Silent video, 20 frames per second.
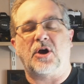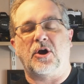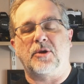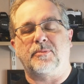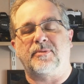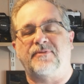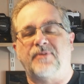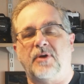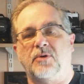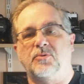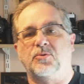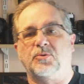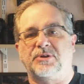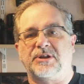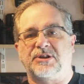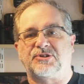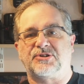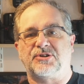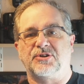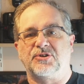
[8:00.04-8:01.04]
hyperfocal
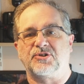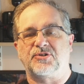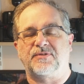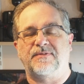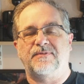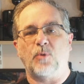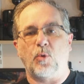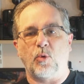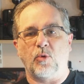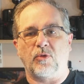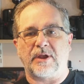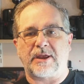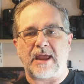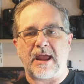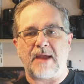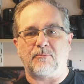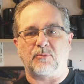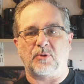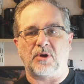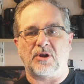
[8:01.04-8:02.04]
distance for the
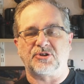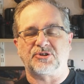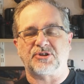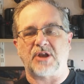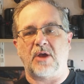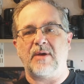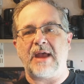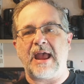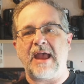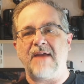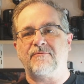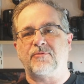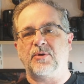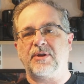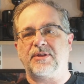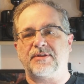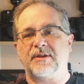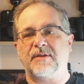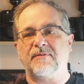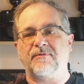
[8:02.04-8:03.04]
camera. So
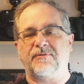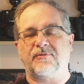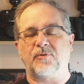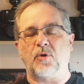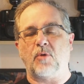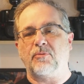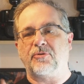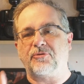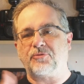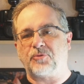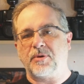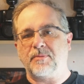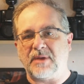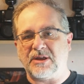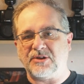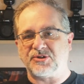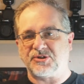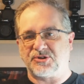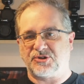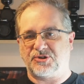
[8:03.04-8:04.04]
everything from 3
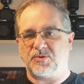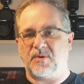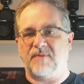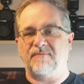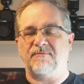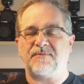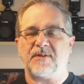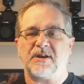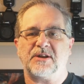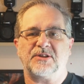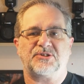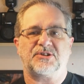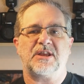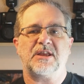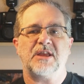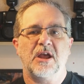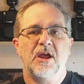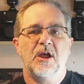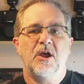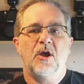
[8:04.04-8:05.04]
meters to
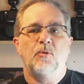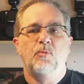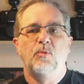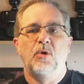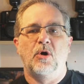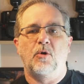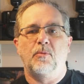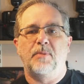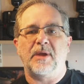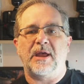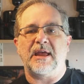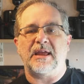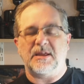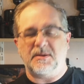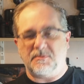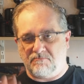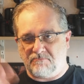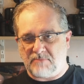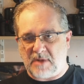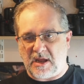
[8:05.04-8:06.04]
infinity will
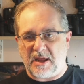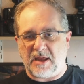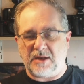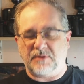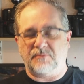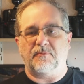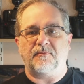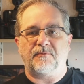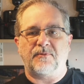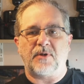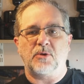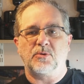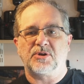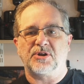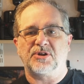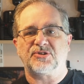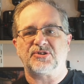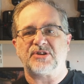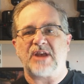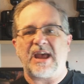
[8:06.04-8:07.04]
be in
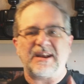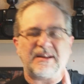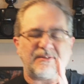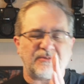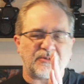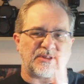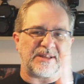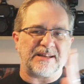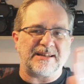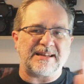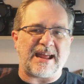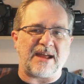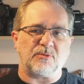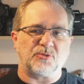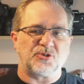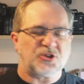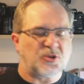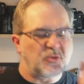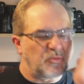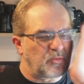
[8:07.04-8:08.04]
focus, and everything
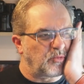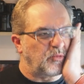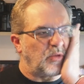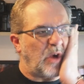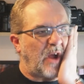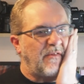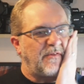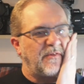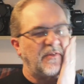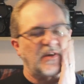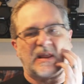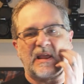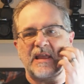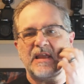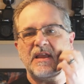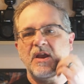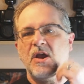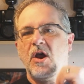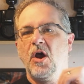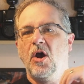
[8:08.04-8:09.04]
down to
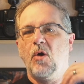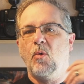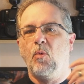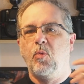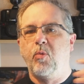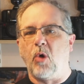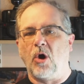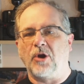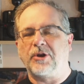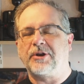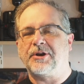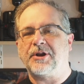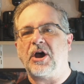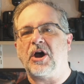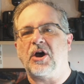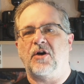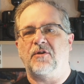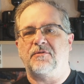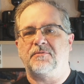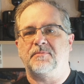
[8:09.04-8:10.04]
roughly
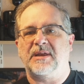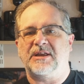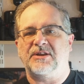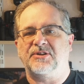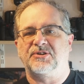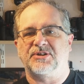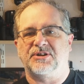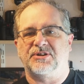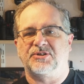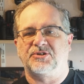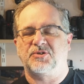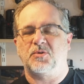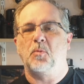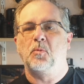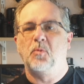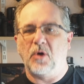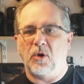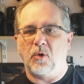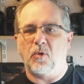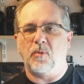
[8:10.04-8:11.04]
1.5 meters
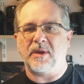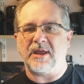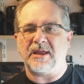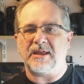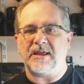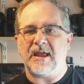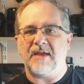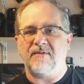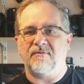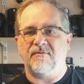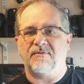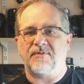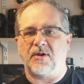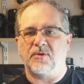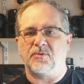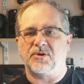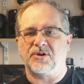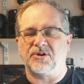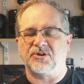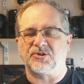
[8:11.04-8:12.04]
will be in
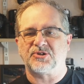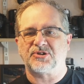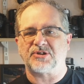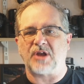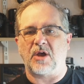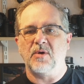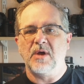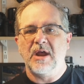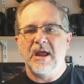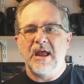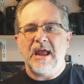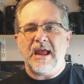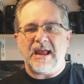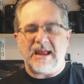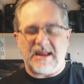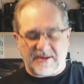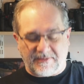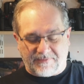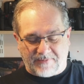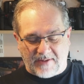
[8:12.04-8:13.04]
focus. So
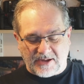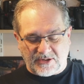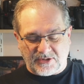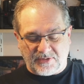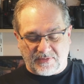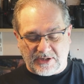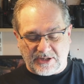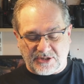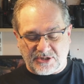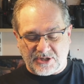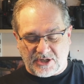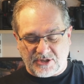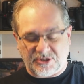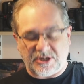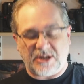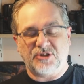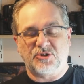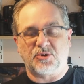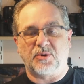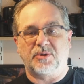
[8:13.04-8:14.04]
it effectively turns
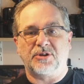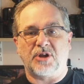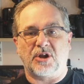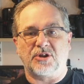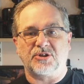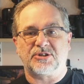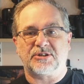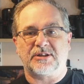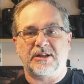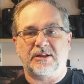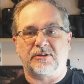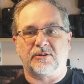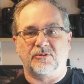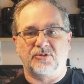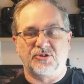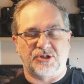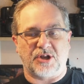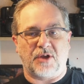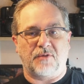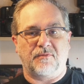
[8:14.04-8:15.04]
it into a nice
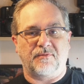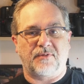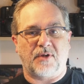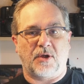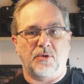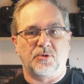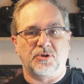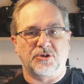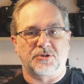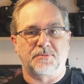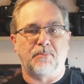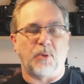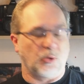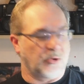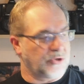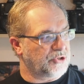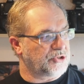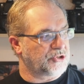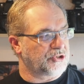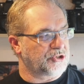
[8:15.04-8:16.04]
little zone focus
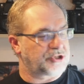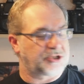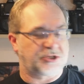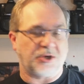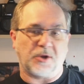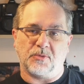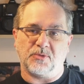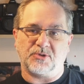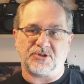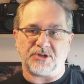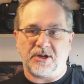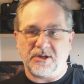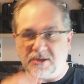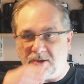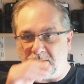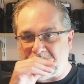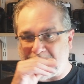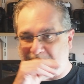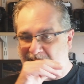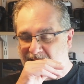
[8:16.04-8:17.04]
point and shoot, and
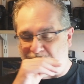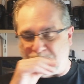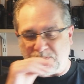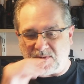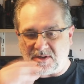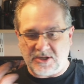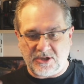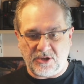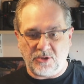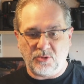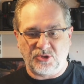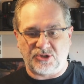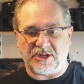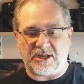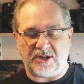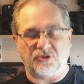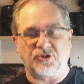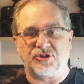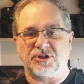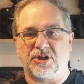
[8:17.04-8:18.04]
you can use
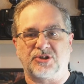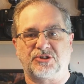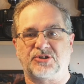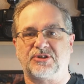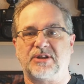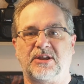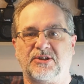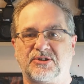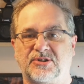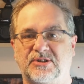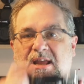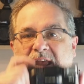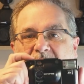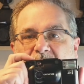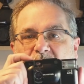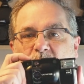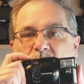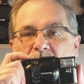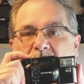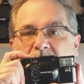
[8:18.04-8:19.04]
it just as
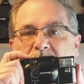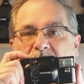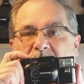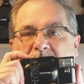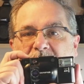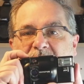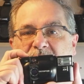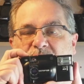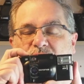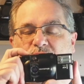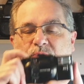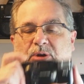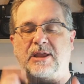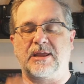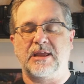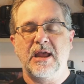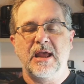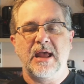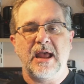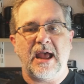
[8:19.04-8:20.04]
that, quite
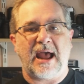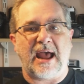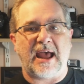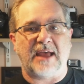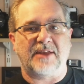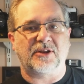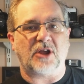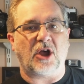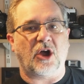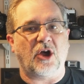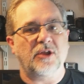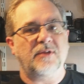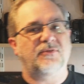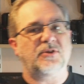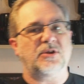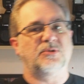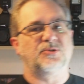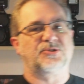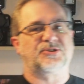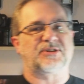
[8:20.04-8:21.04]
literally. And I've
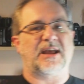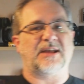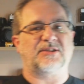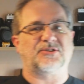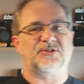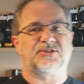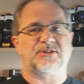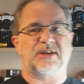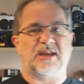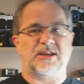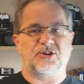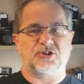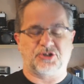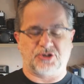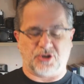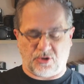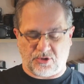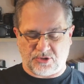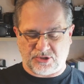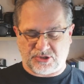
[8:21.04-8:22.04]
used that to take
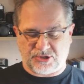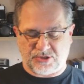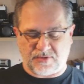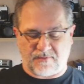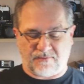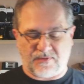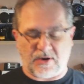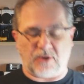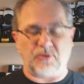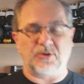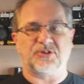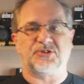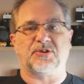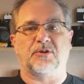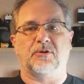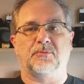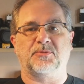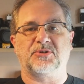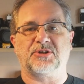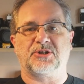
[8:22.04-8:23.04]
shots very
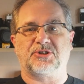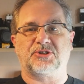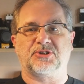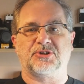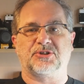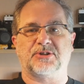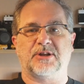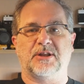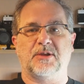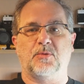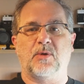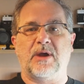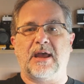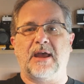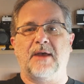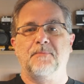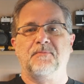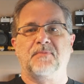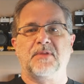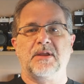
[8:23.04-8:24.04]
surreptitiously
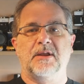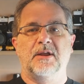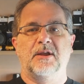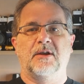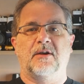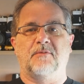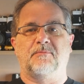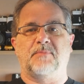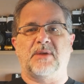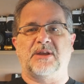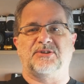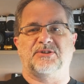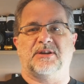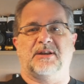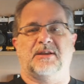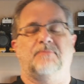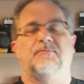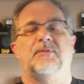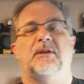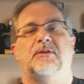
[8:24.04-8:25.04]
where I've
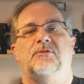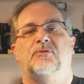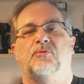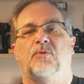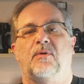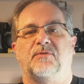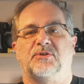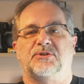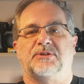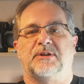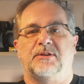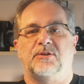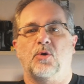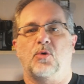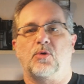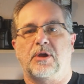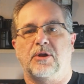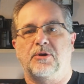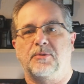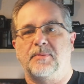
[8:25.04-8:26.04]
basically, you're obviously
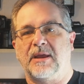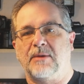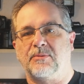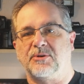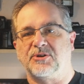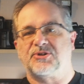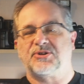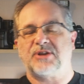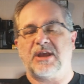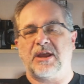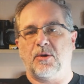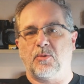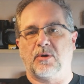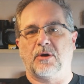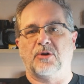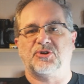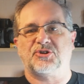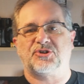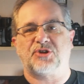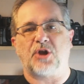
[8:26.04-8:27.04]
not going to be able to see it,
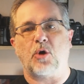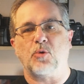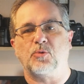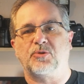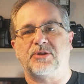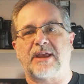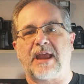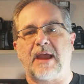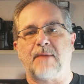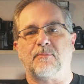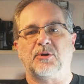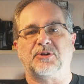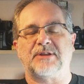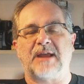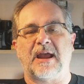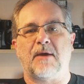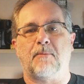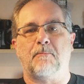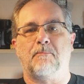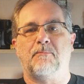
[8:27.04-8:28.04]
where I just hold the camera
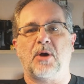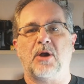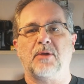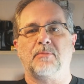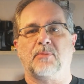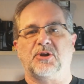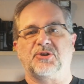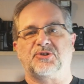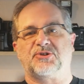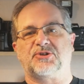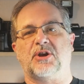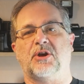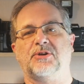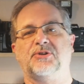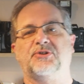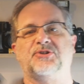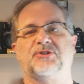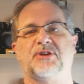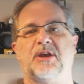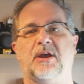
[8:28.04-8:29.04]
down by my
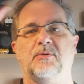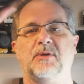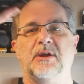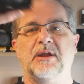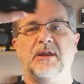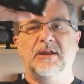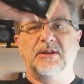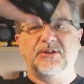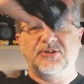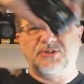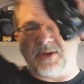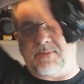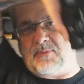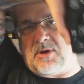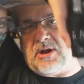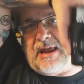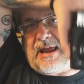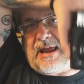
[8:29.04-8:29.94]
side, so it's in my